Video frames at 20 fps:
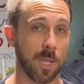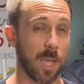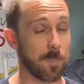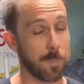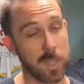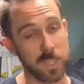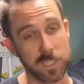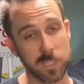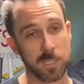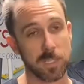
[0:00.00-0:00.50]
I
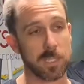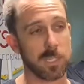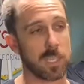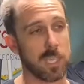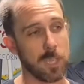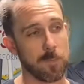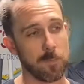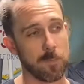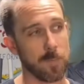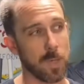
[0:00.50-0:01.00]
basically
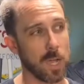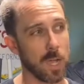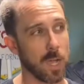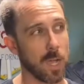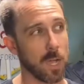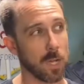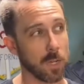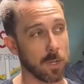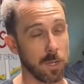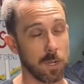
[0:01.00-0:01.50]
keep
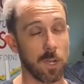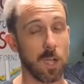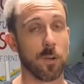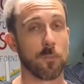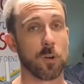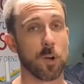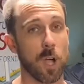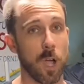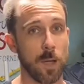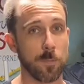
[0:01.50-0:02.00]

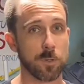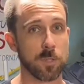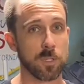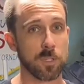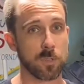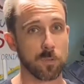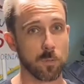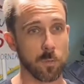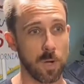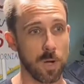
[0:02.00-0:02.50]
cover
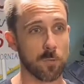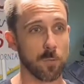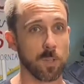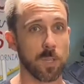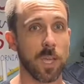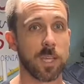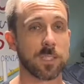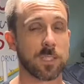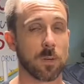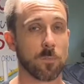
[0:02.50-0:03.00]
options, whatever
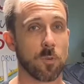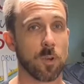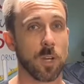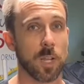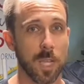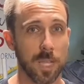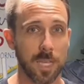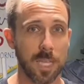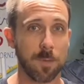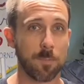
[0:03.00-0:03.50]
lights I'm
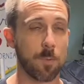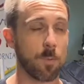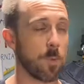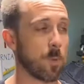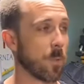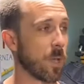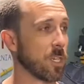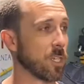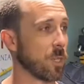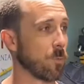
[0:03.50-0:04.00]
running, I keep them
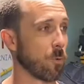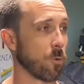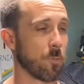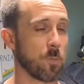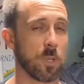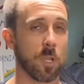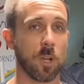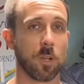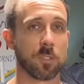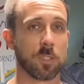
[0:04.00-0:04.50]
in my Jeep with
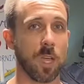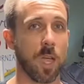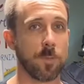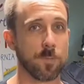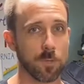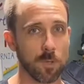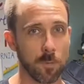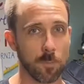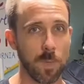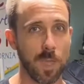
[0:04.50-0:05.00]
me at all
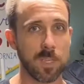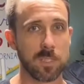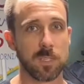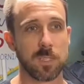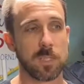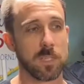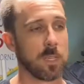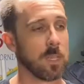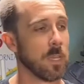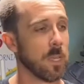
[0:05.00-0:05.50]
times. So
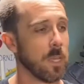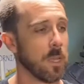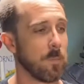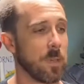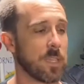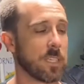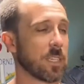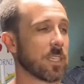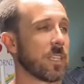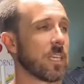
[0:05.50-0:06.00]

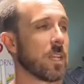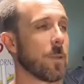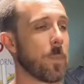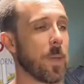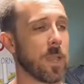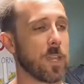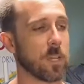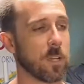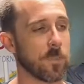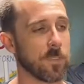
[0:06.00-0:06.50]
basically
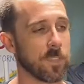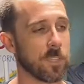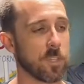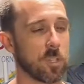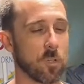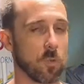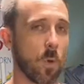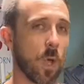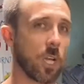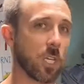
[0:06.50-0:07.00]
depending on the
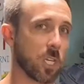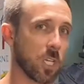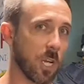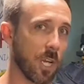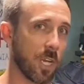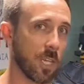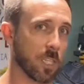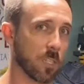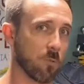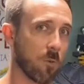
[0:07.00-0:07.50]
situation,
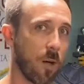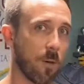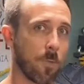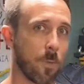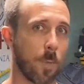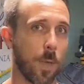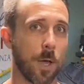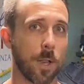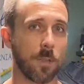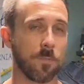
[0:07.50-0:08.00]
I can swap
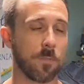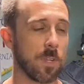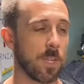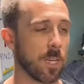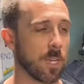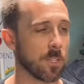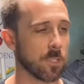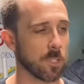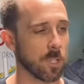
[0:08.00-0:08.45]
them out if needed.